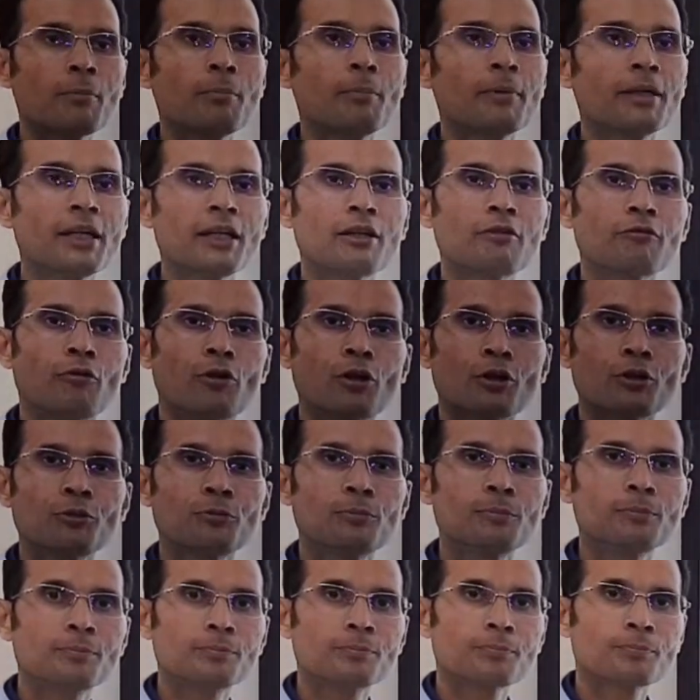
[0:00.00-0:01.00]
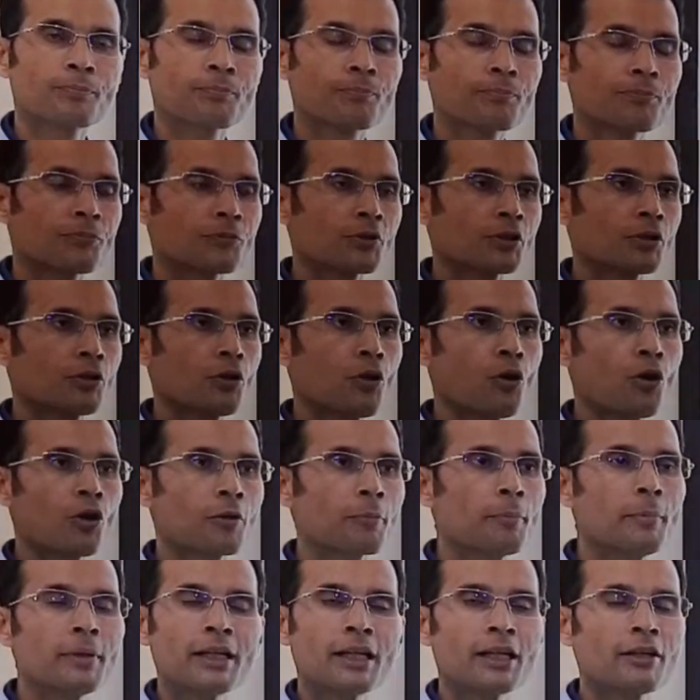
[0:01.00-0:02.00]
minute volume
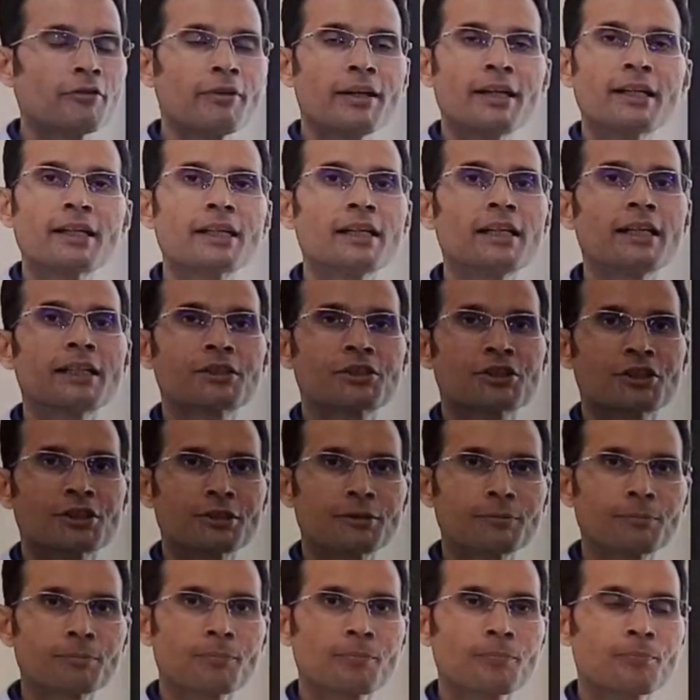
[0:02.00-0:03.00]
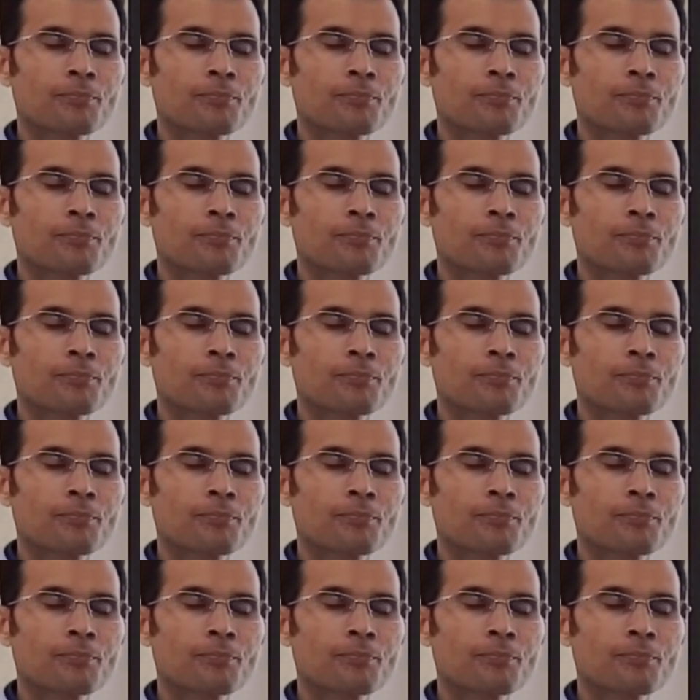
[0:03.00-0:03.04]
or minute ventilation,